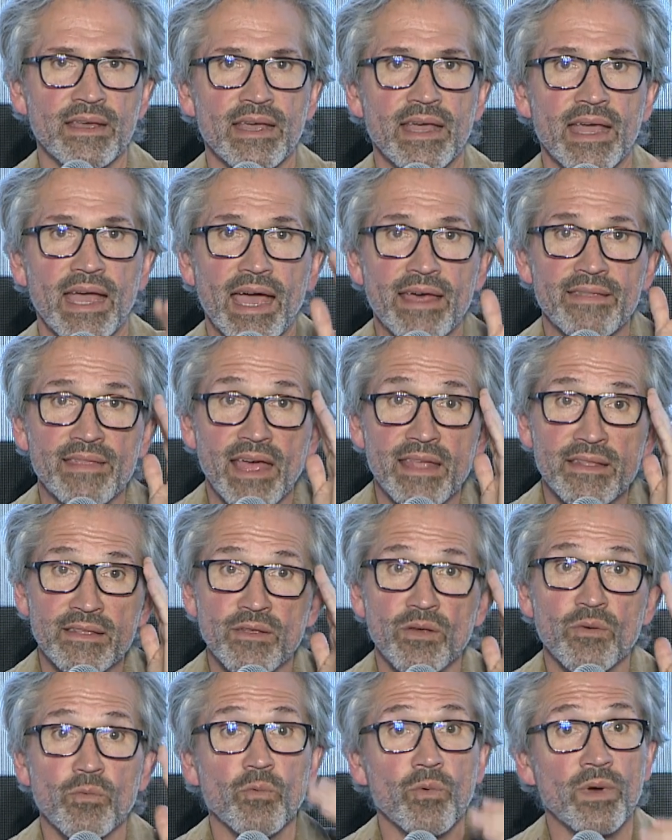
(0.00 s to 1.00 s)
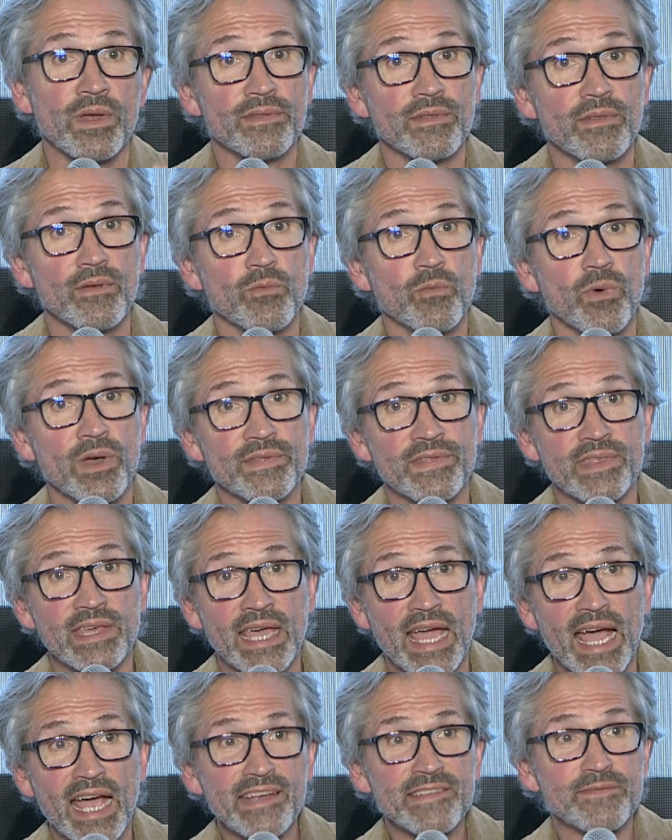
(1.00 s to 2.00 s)
And then what the
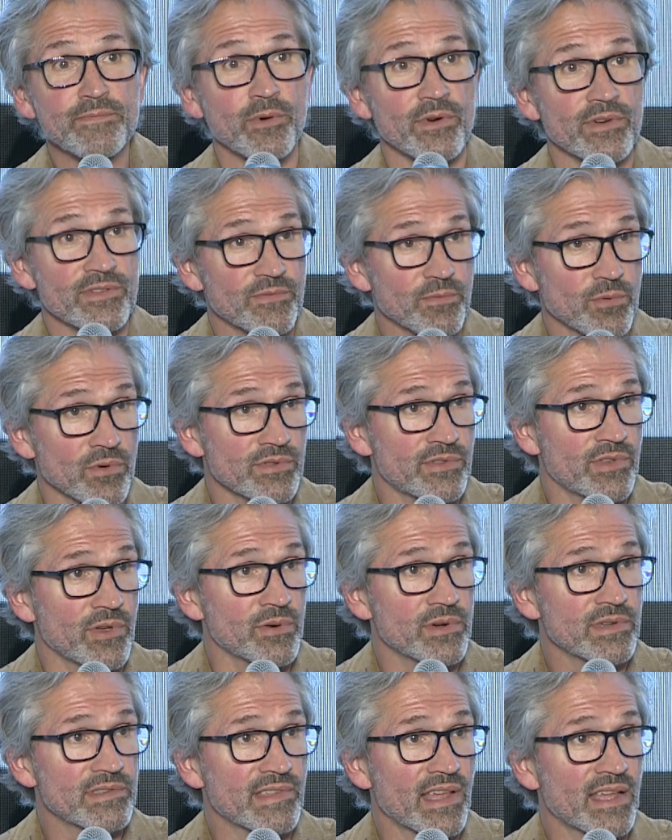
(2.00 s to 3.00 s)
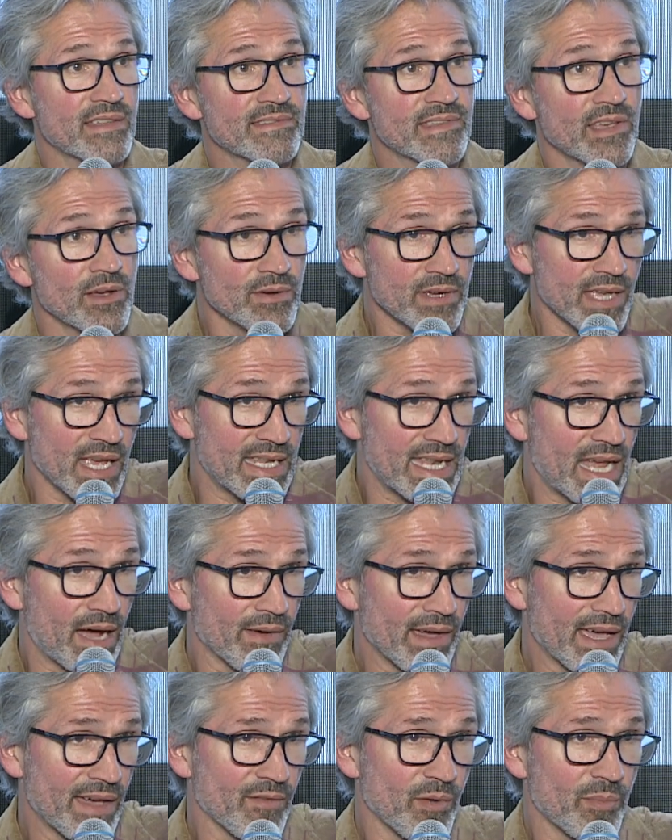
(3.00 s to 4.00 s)
experts will do is then say, okay, now I
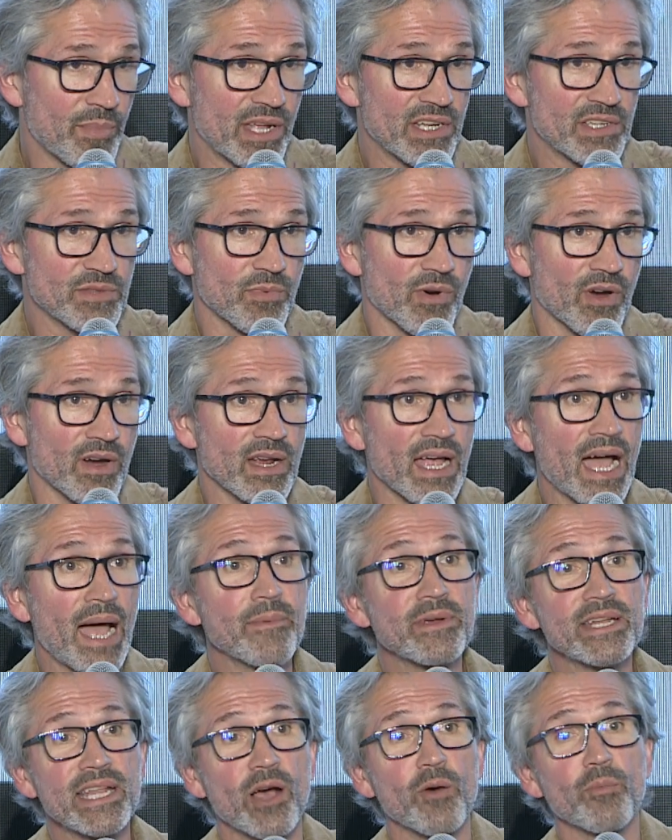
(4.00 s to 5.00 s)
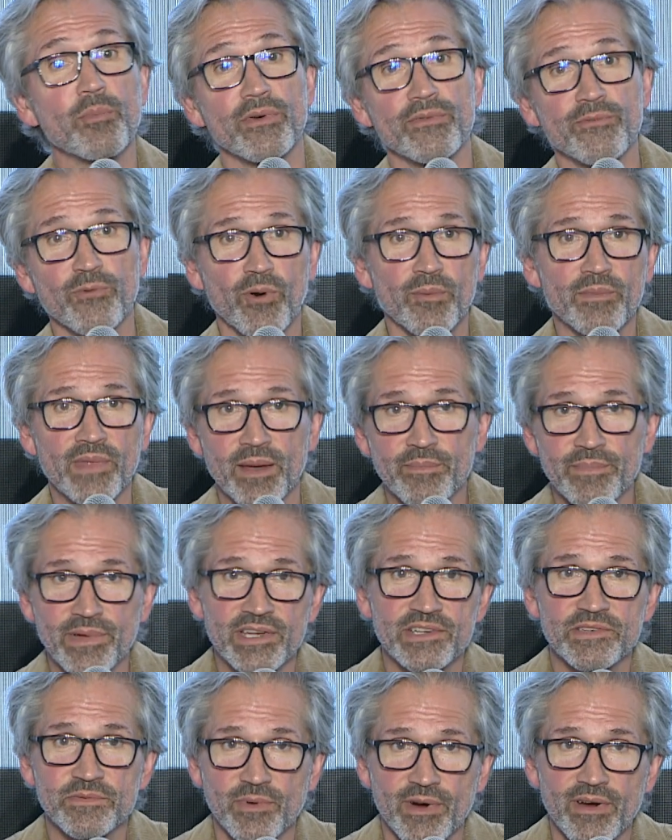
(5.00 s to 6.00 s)
have a benchmark. I'm going to outperform that
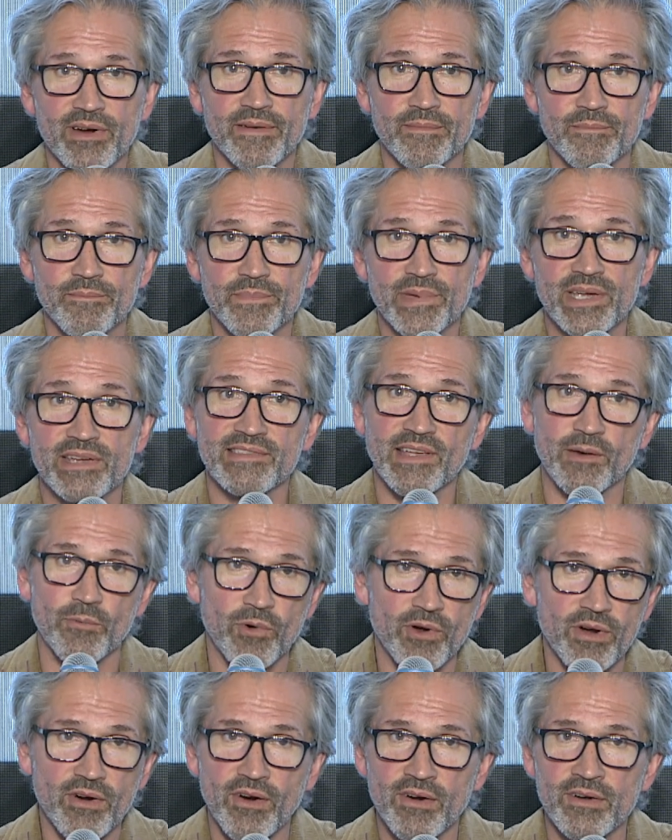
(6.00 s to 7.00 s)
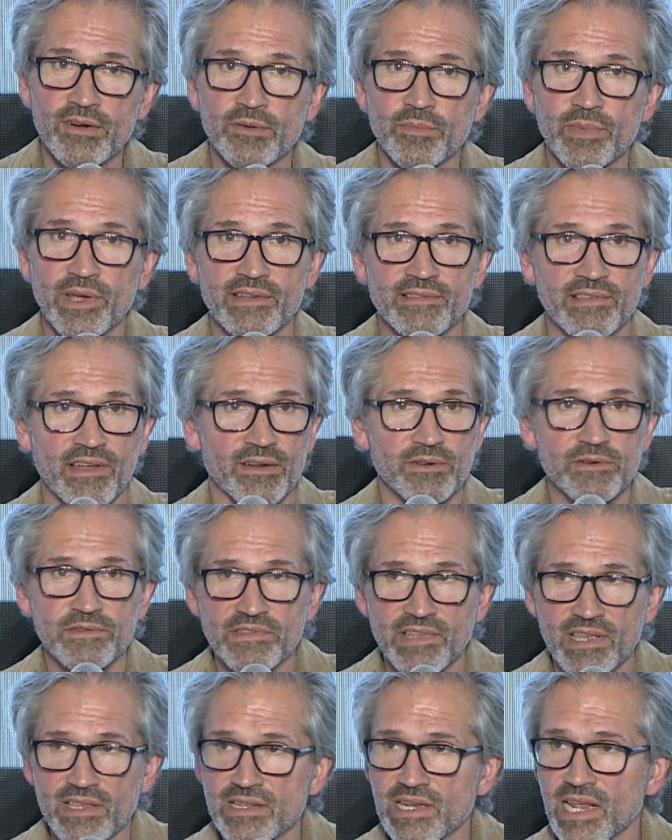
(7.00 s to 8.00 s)
benchmark because I work harder, because I
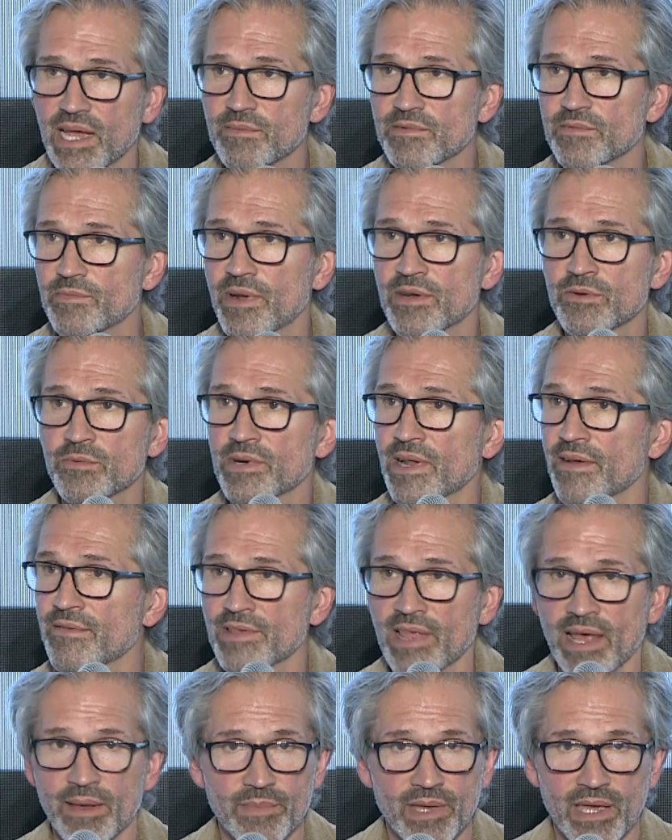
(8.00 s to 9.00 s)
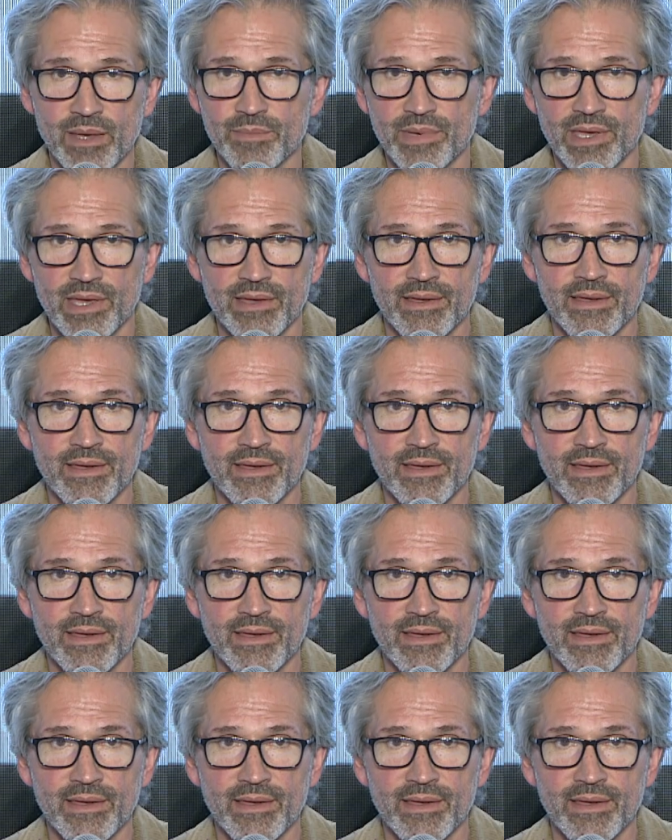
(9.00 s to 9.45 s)
understand the names better, whatever that may be.